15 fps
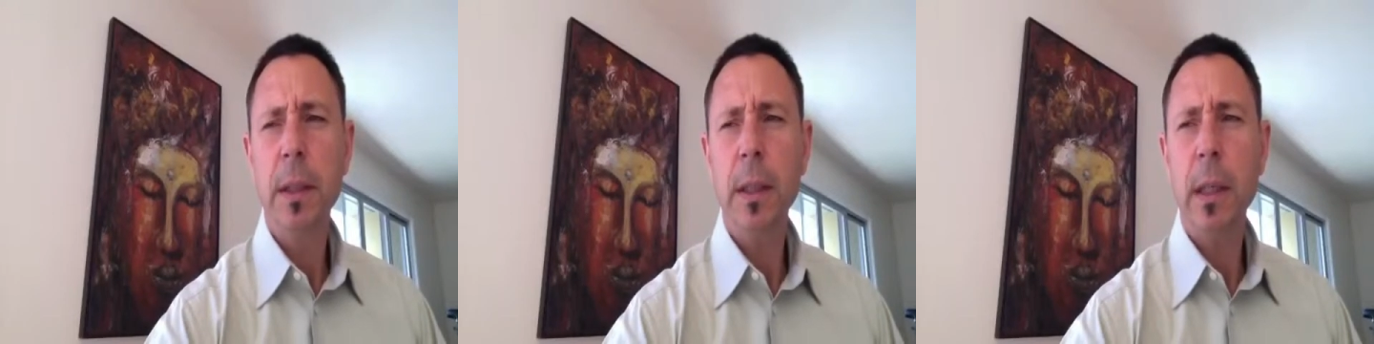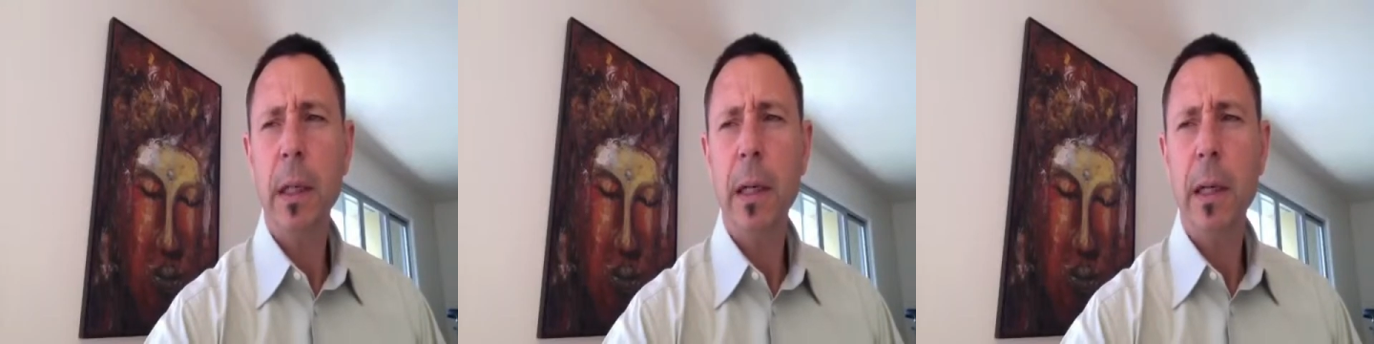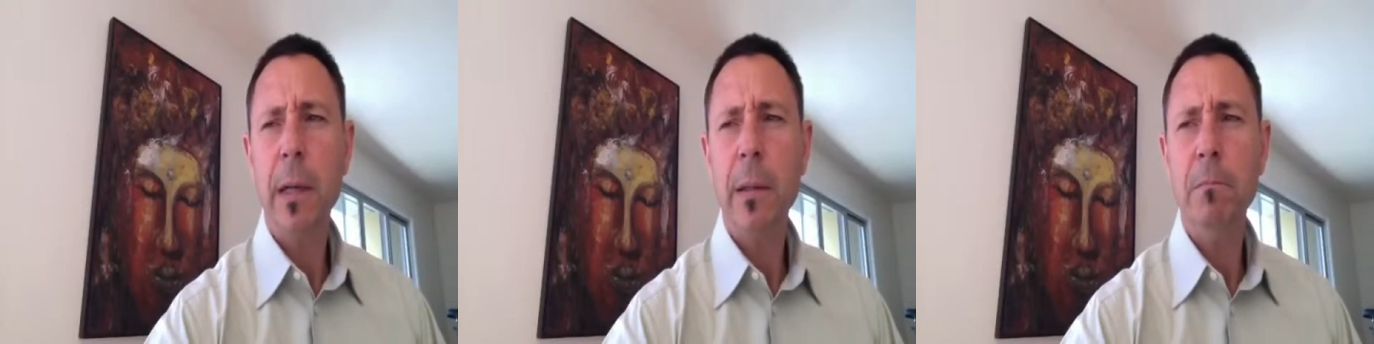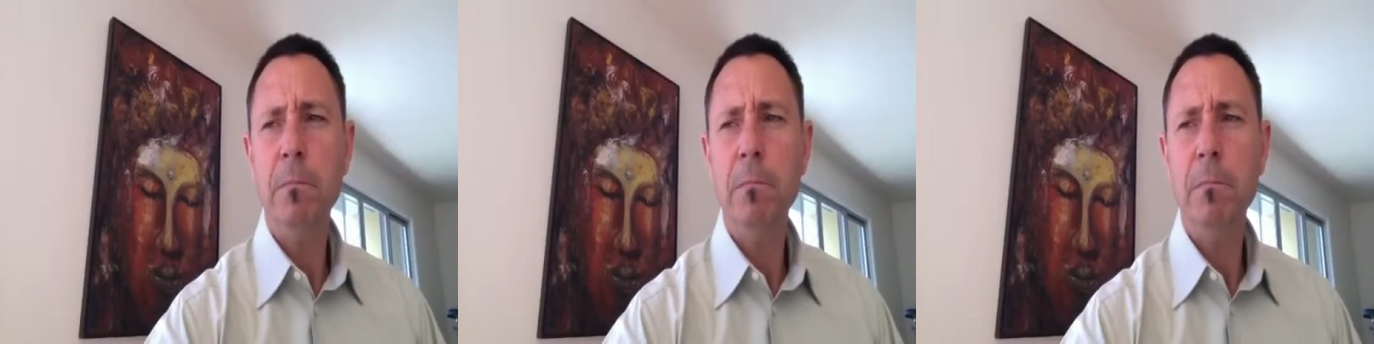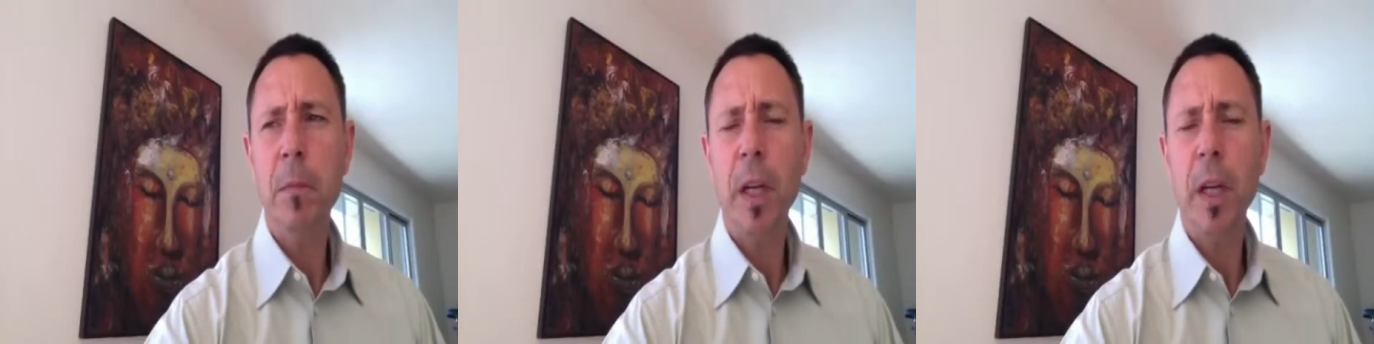
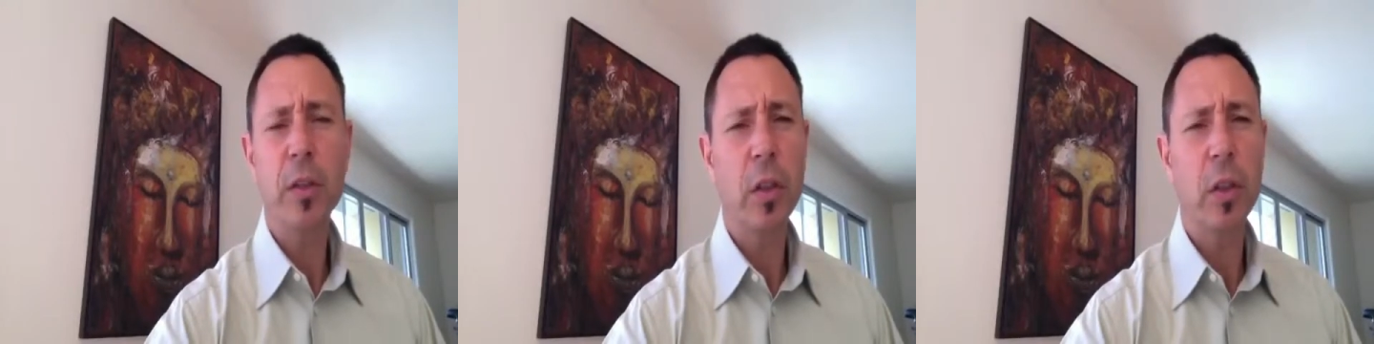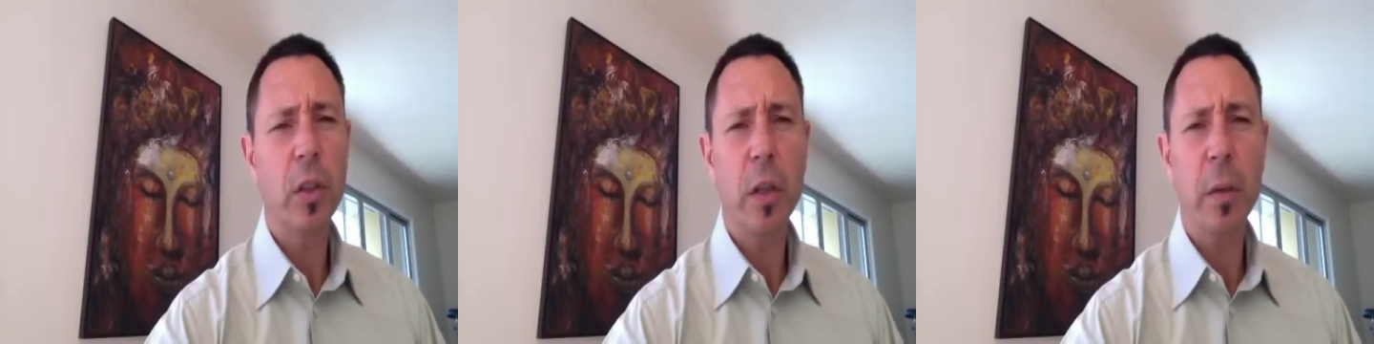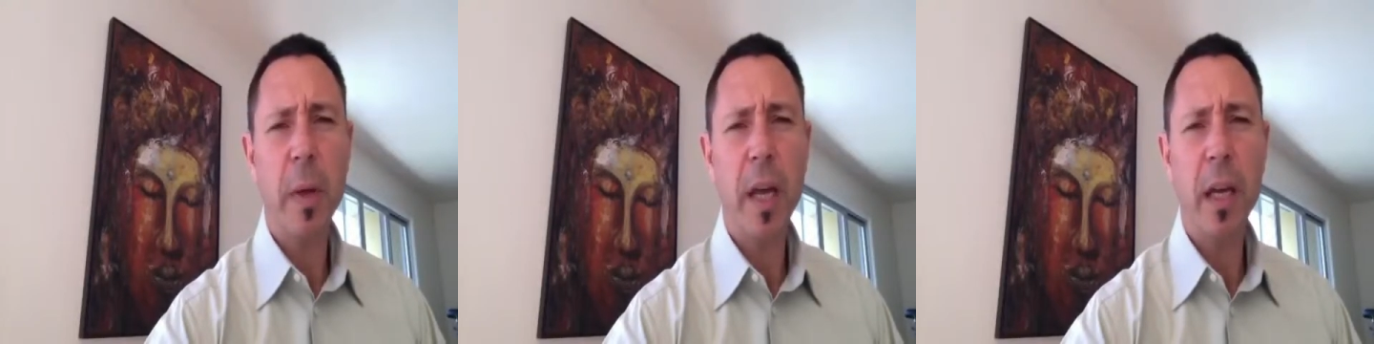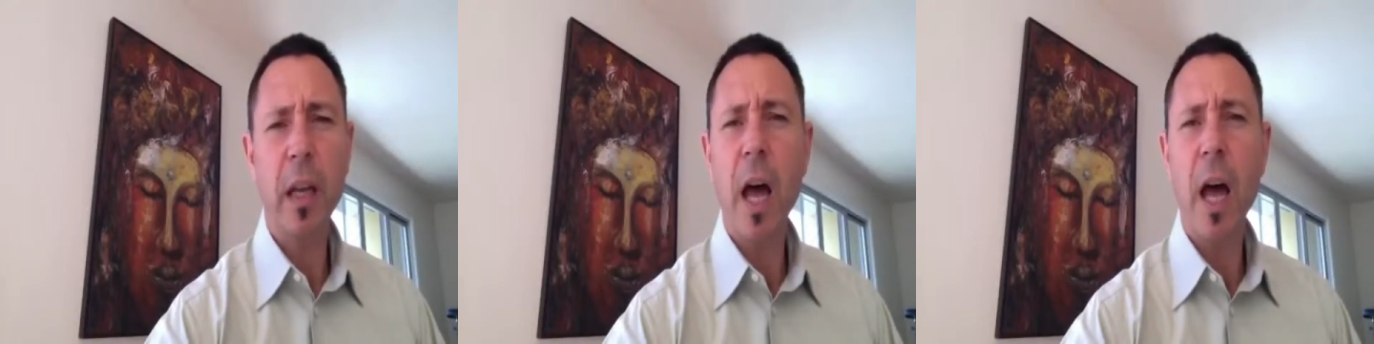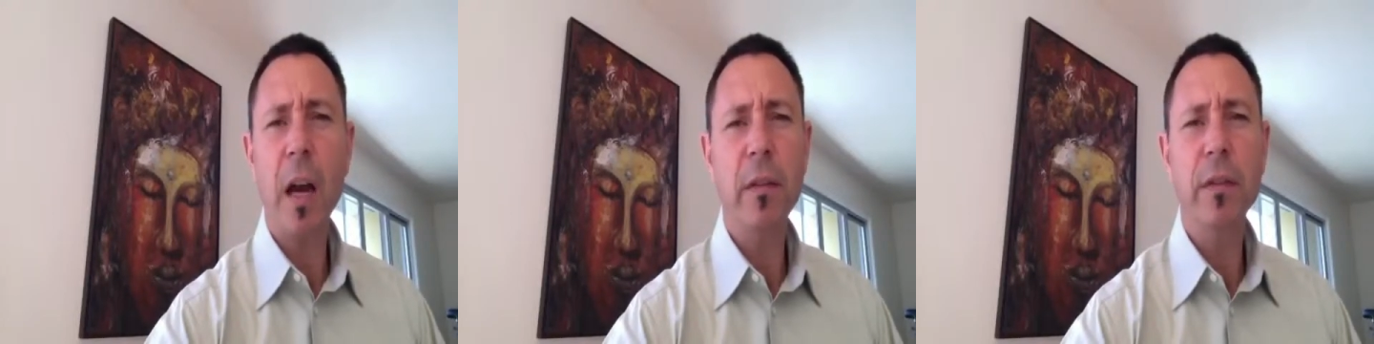I certainly made a
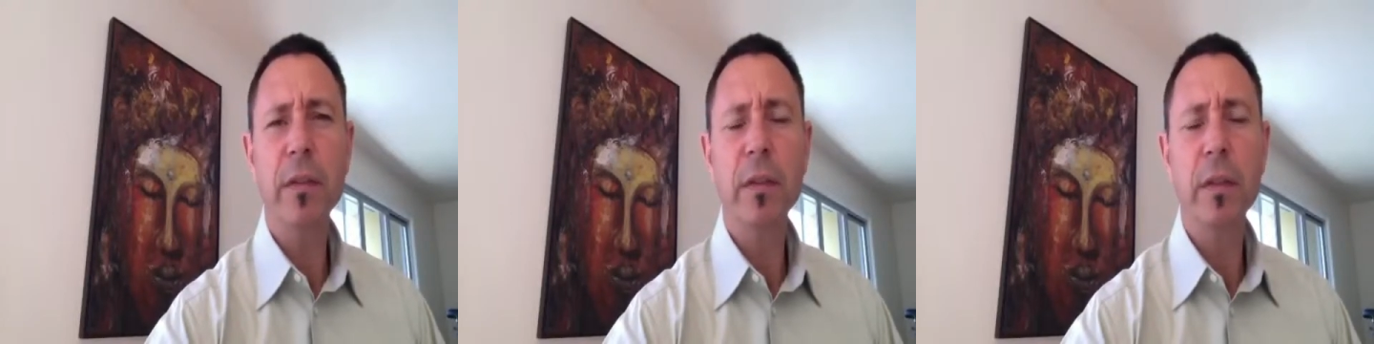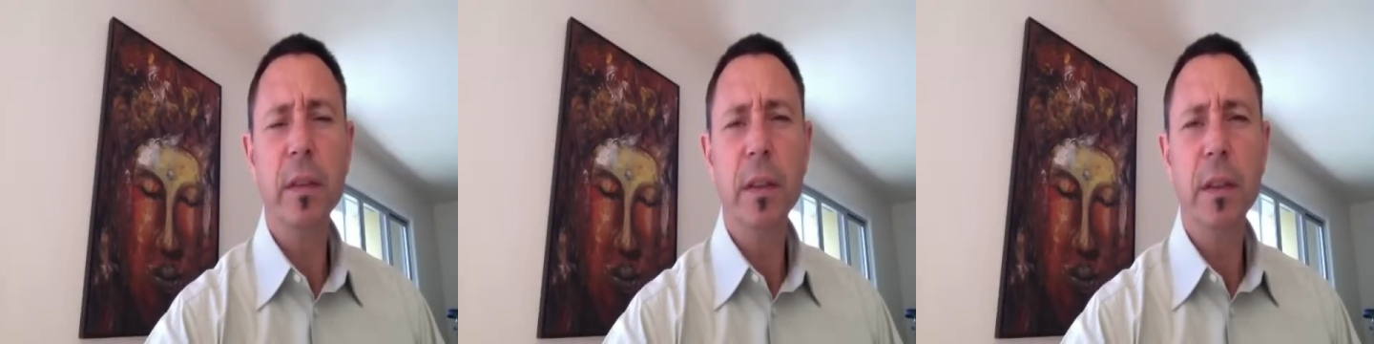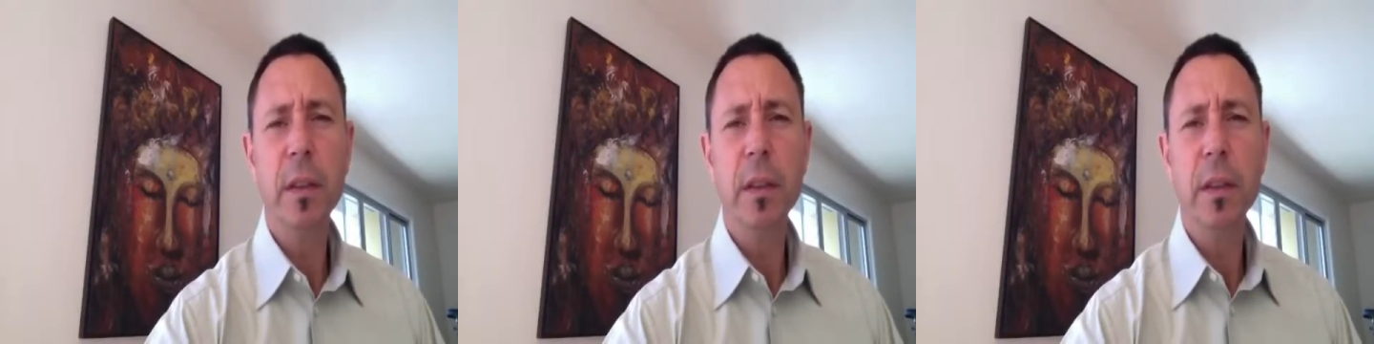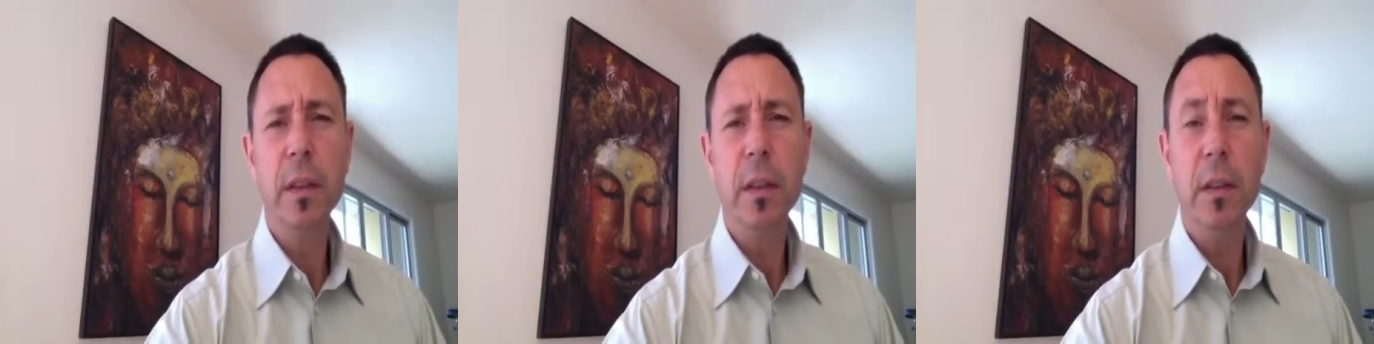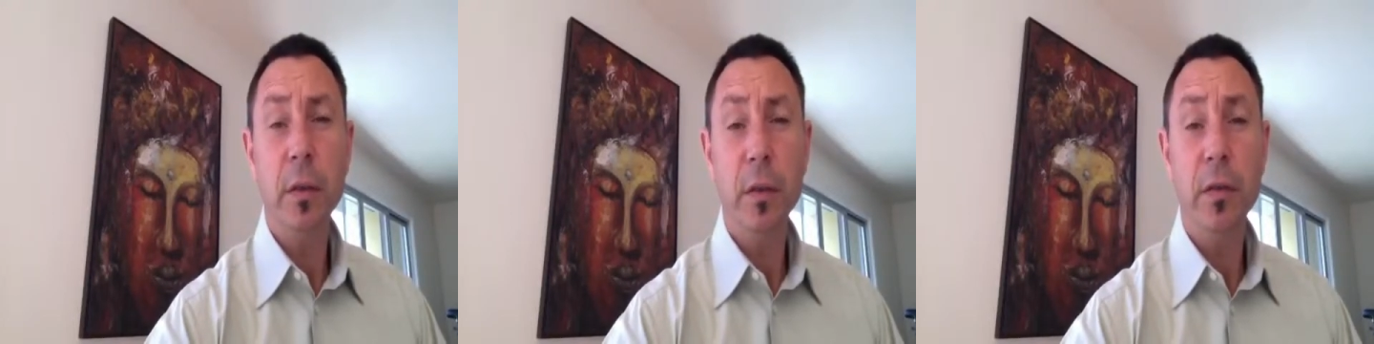lot of
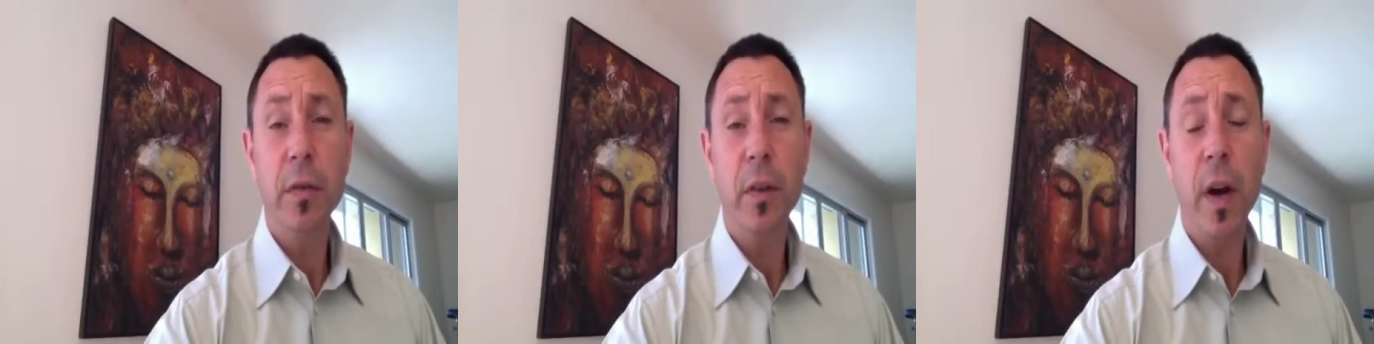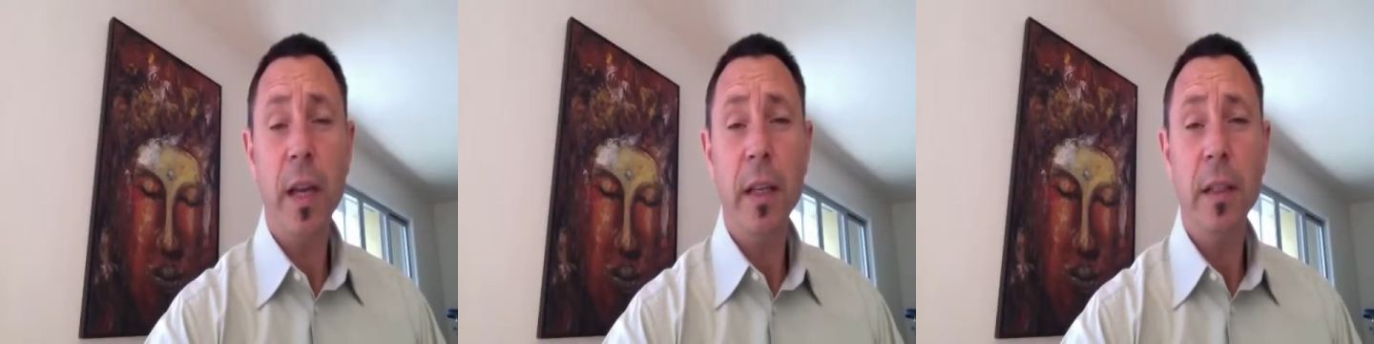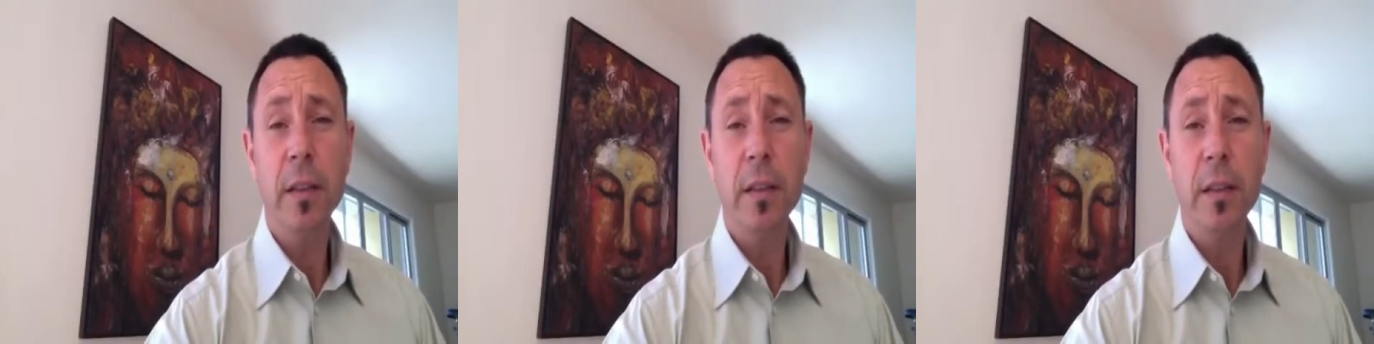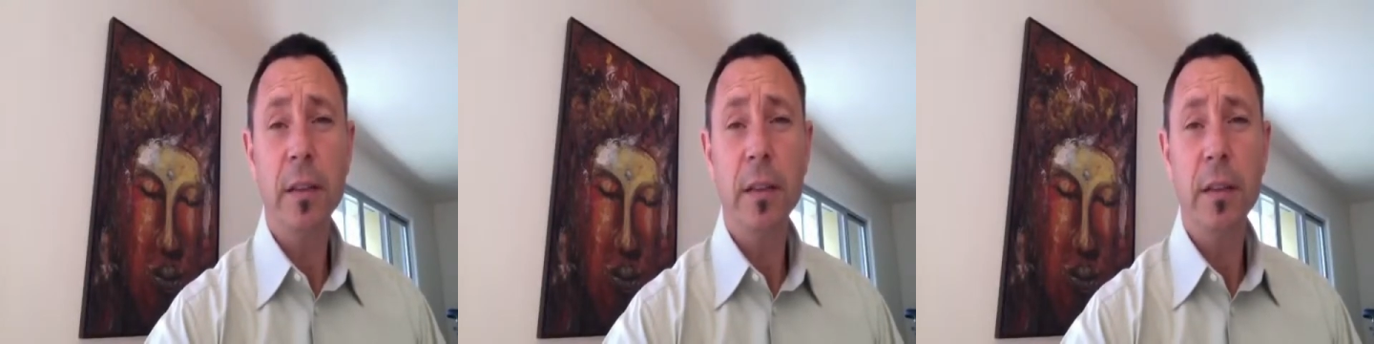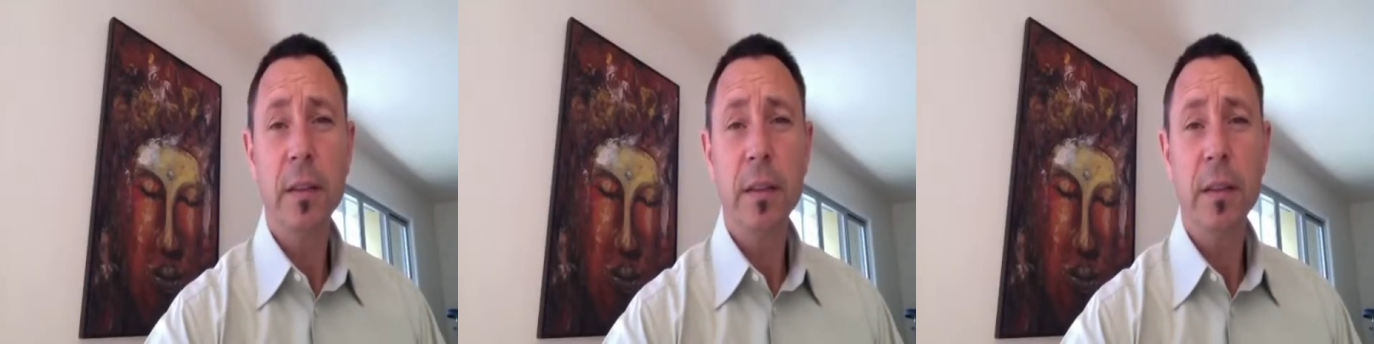new friends